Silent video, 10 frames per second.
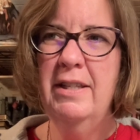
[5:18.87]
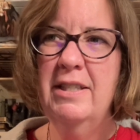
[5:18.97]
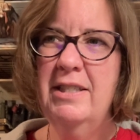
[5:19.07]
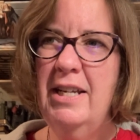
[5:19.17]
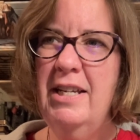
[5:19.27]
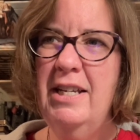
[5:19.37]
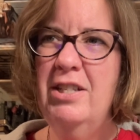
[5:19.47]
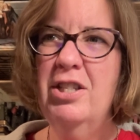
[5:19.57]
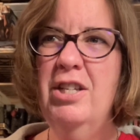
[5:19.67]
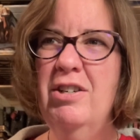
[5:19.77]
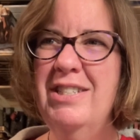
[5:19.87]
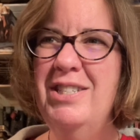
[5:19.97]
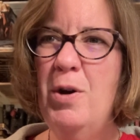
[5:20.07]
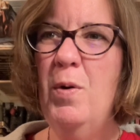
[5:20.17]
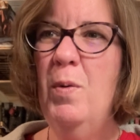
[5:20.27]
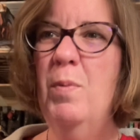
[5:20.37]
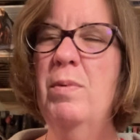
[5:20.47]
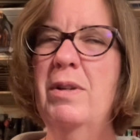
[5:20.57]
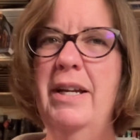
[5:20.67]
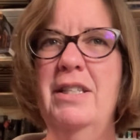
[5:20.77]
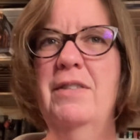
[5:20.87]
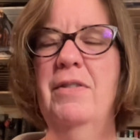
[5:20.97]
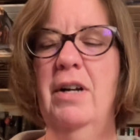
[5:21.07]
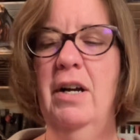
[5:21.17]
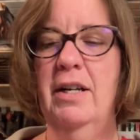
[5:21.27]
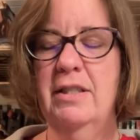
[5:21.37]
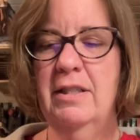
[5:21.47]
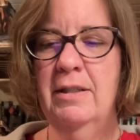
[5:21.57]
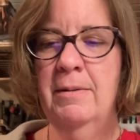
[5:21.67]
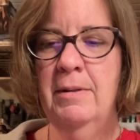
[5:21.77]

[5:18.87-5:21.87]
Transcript: in this day and age, there's no place for us?